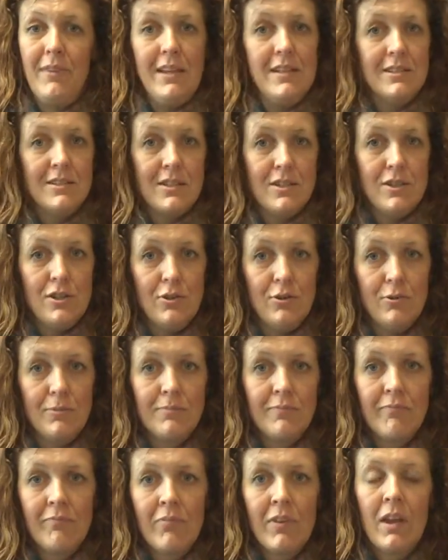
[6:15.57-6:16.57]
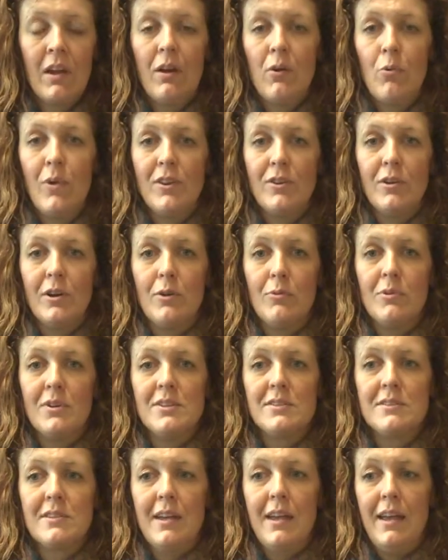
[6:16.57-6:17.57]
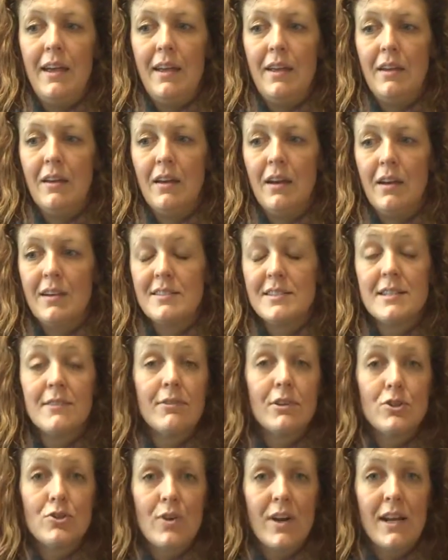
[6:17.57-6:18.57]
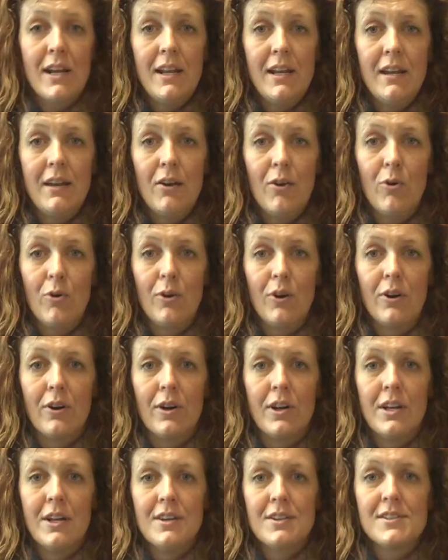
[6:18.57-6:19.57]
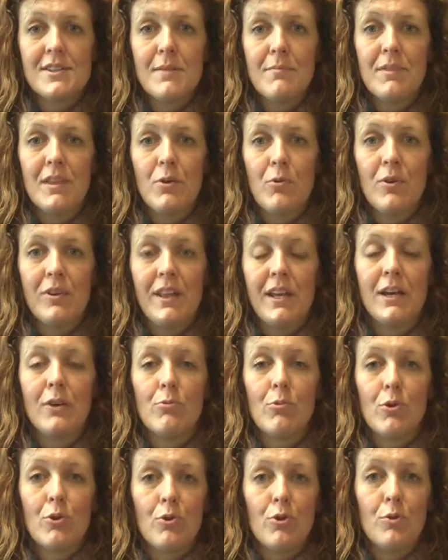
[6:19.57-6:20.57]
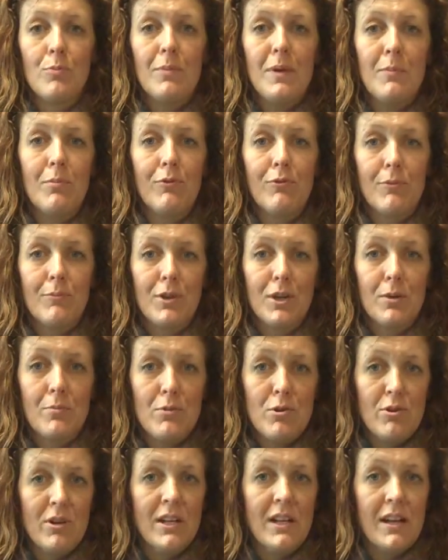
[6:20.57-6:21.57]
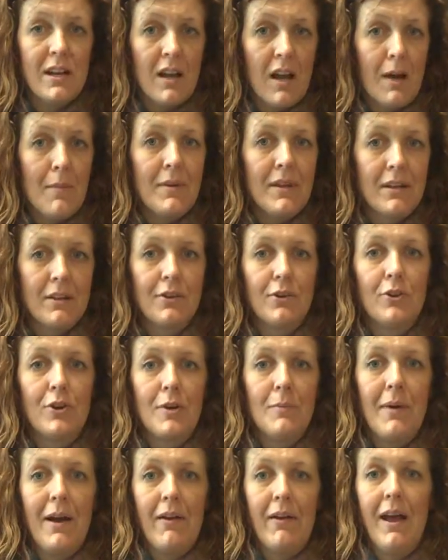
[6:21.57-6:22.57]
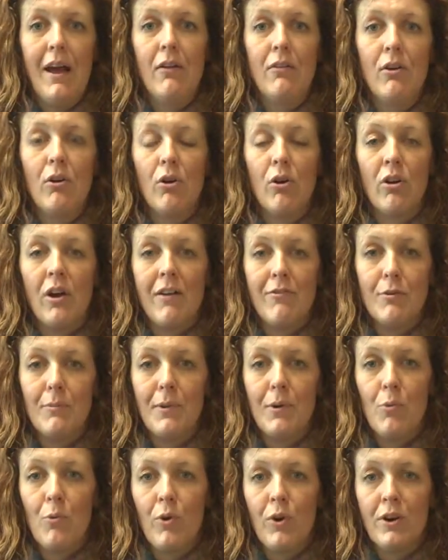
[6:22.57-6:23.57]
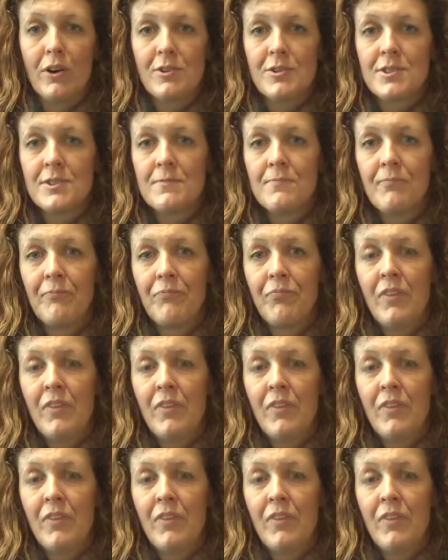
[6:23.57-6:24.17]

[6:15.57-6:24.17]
institute, whether it was a civic training or something where they could recruit people from the community to come in and learn about how local government works.